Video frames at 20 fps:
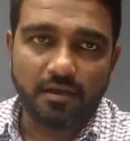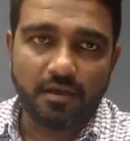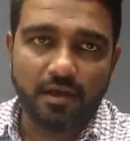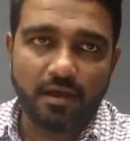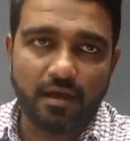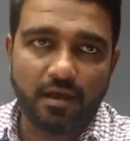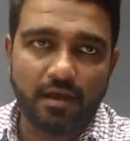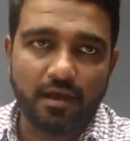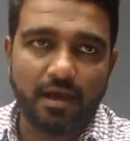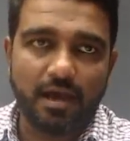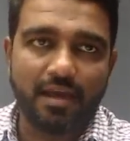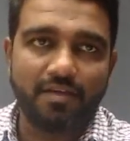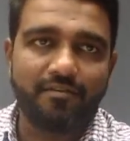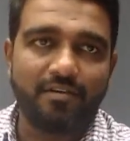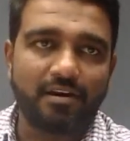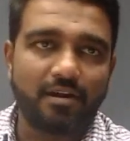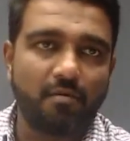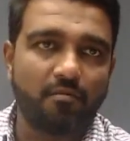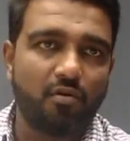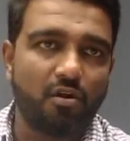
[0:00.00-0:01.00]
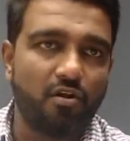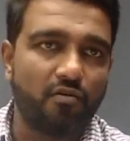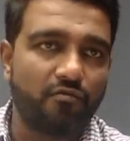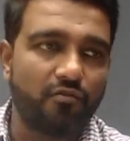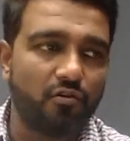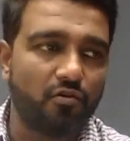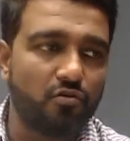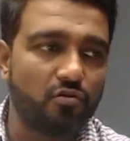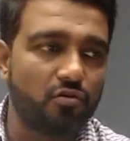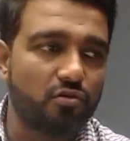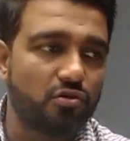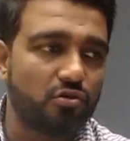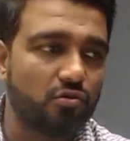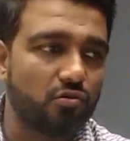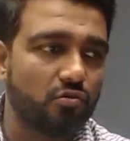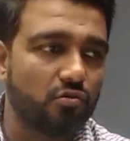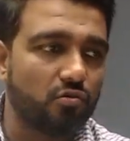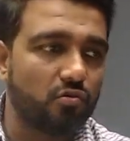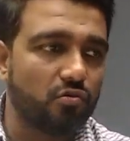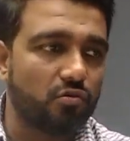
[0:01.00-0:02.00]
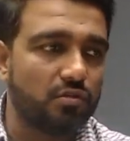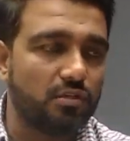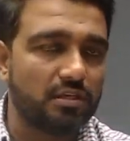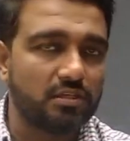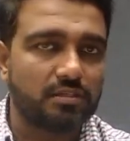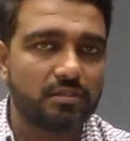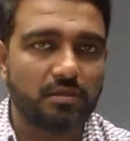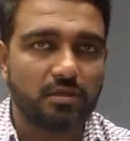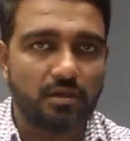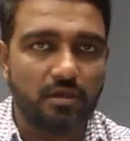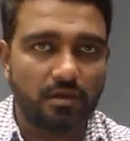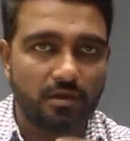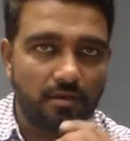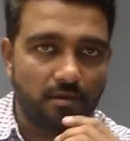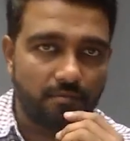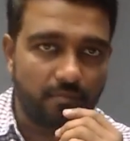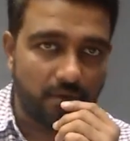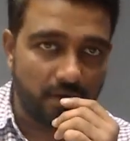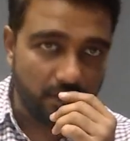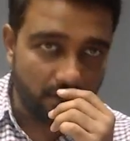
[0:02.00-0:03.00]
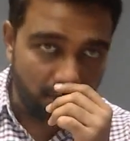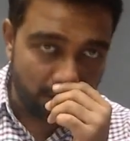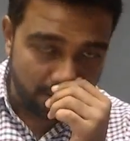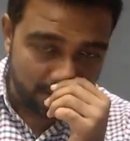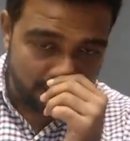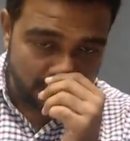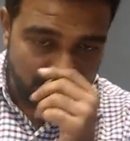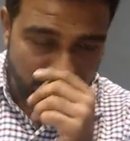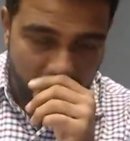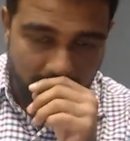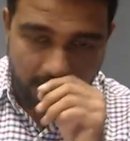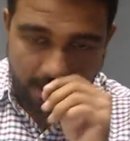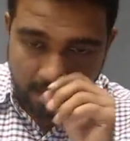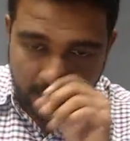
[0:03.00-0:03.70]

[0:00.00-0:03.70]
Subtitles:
I welcome all of you to this particular session.